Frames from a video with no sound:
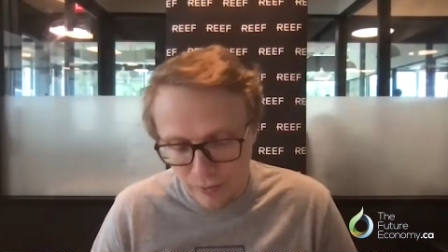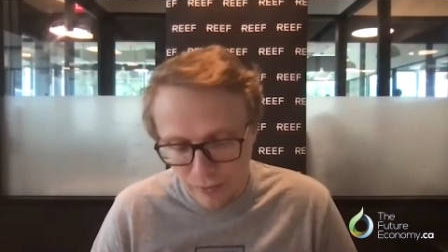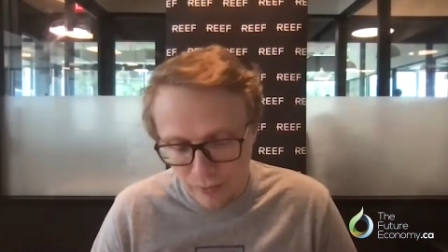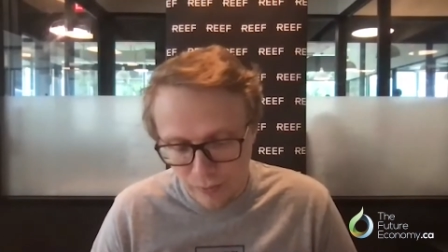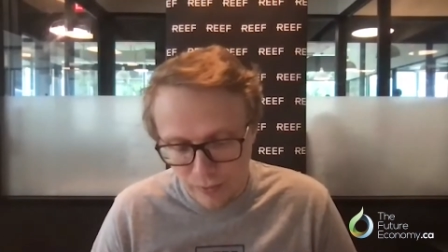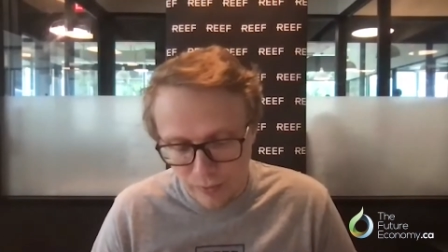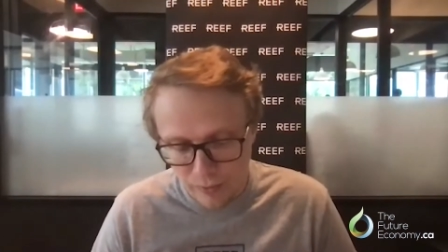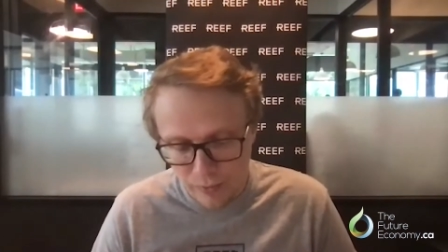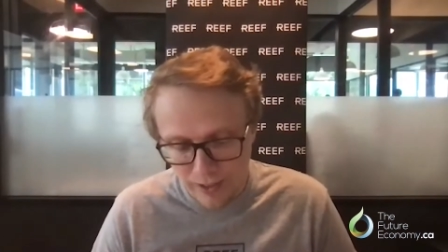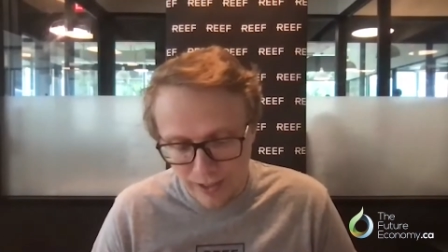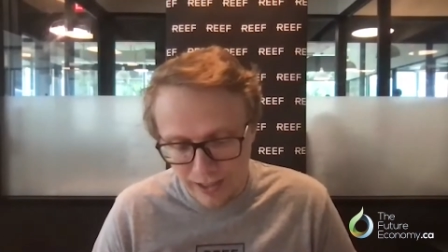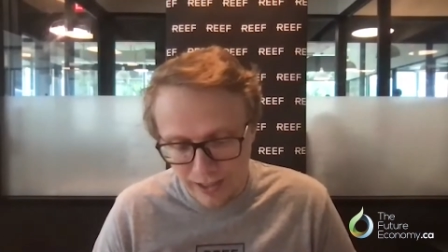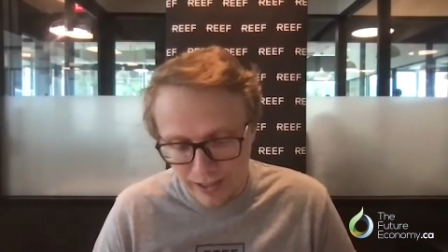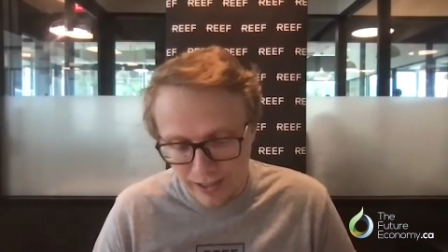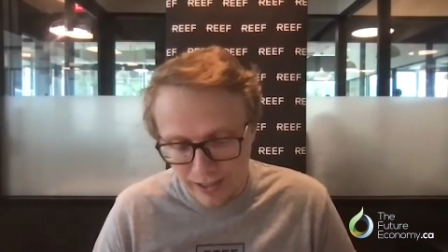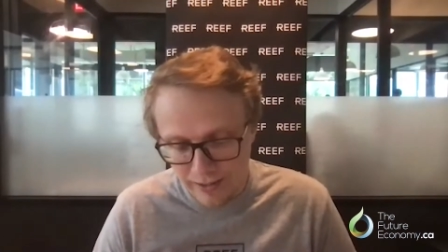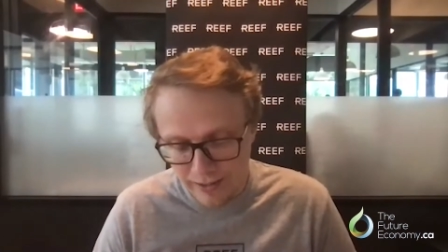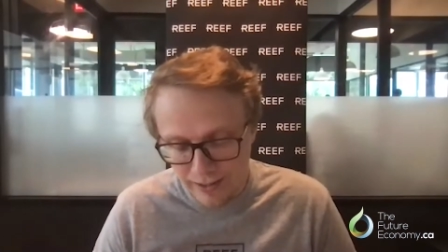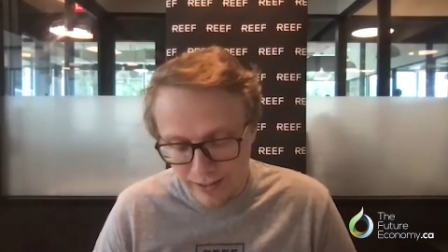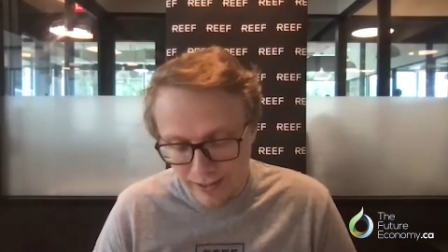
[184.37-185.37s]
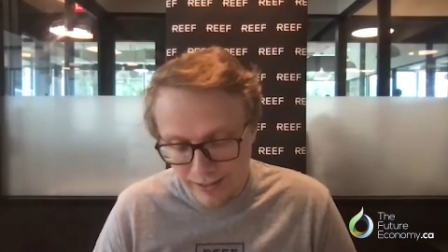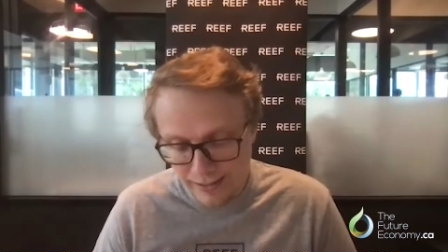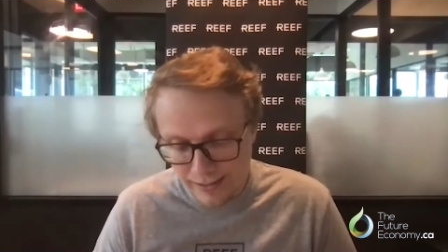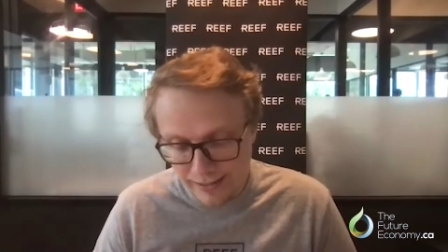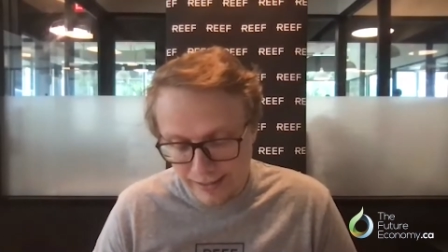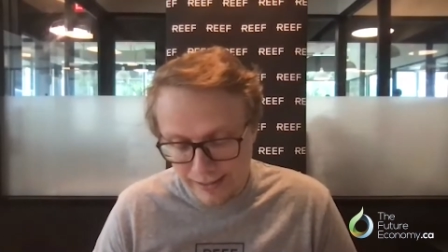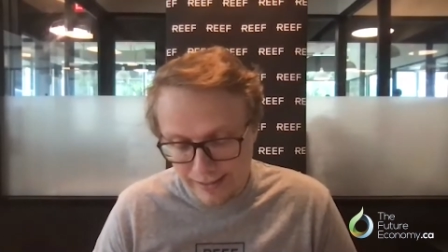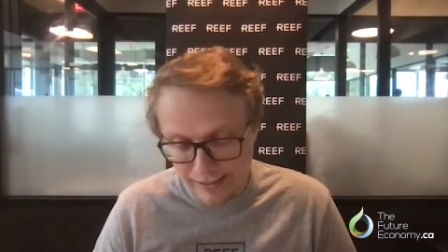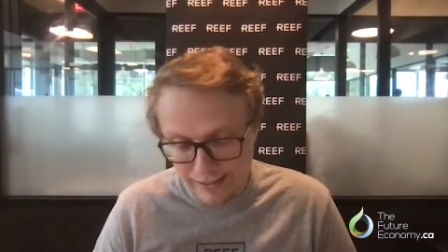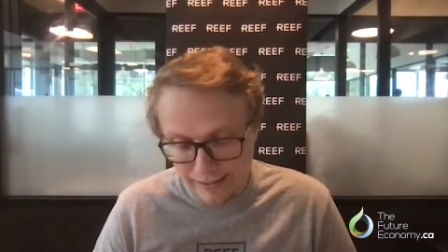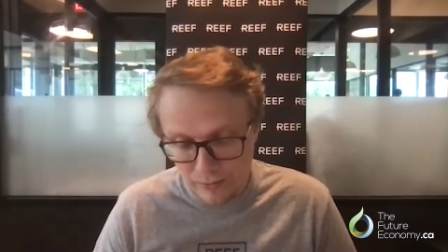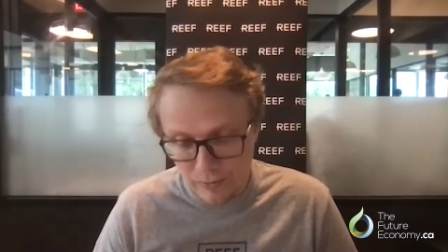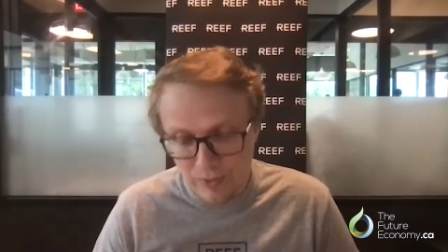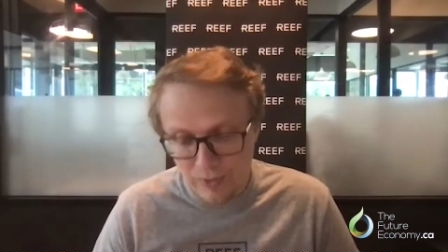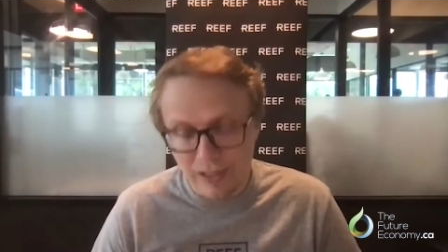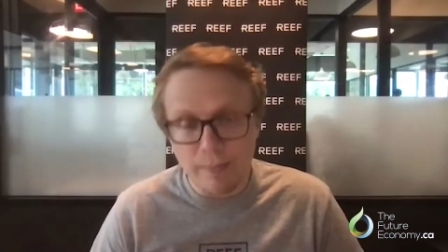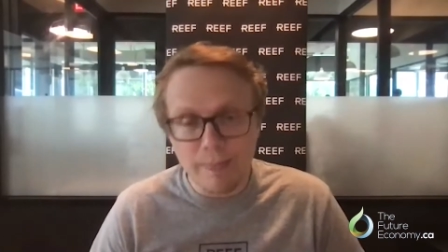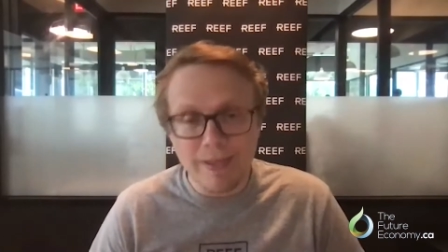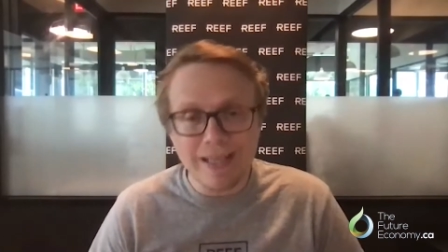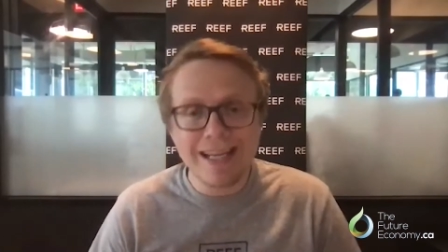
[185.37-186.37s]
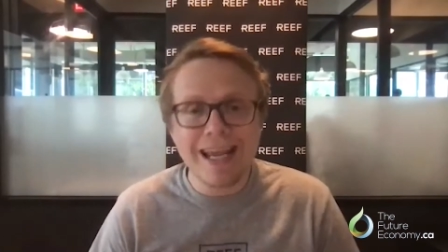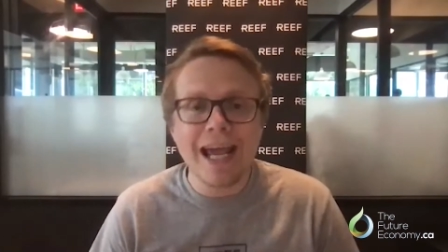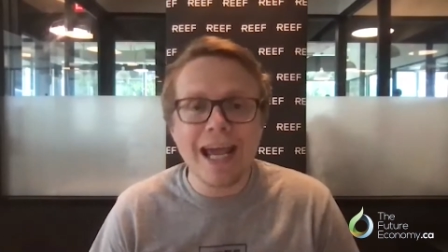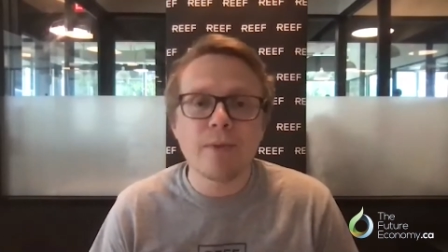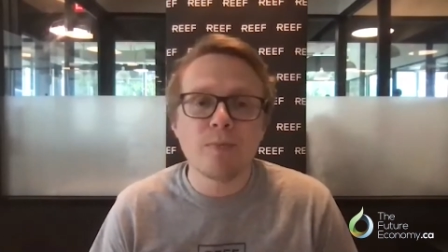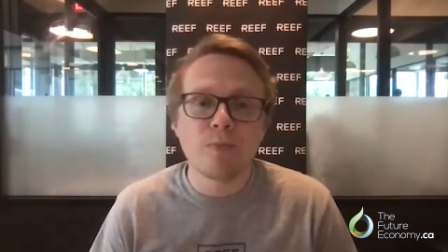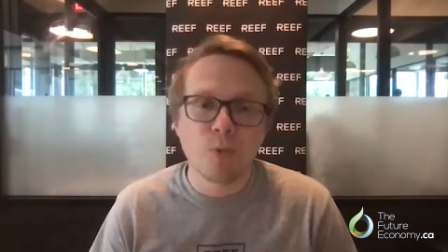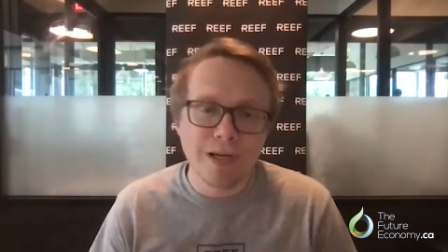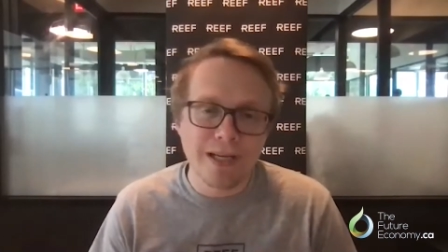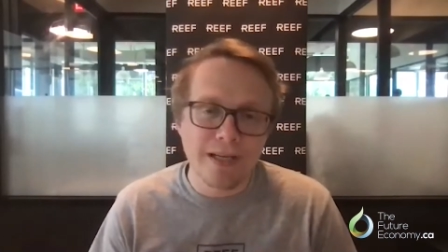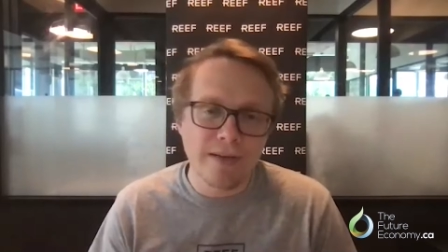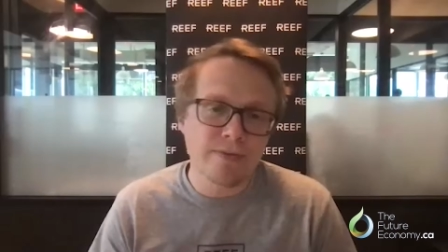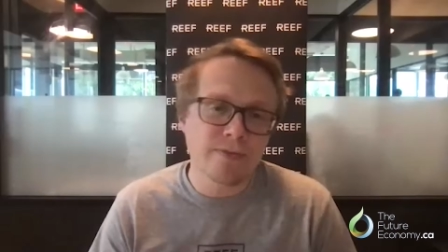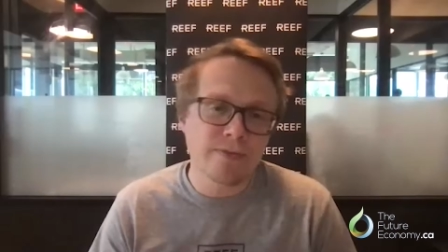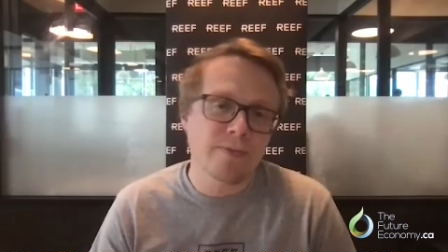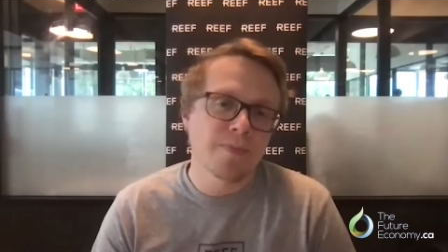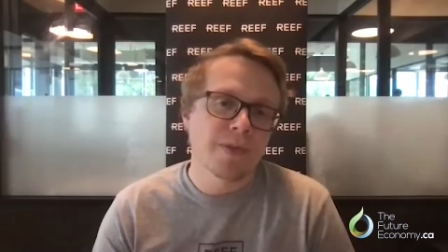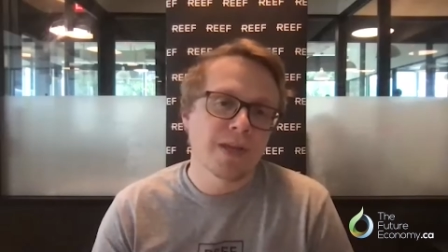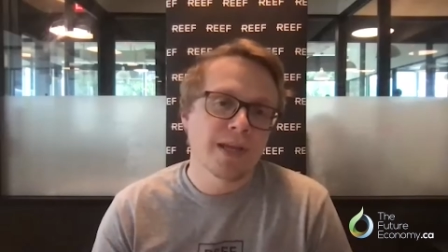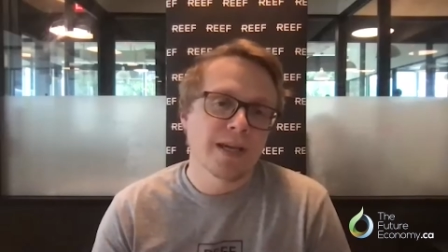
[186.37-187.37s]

when we uh, really became Reef,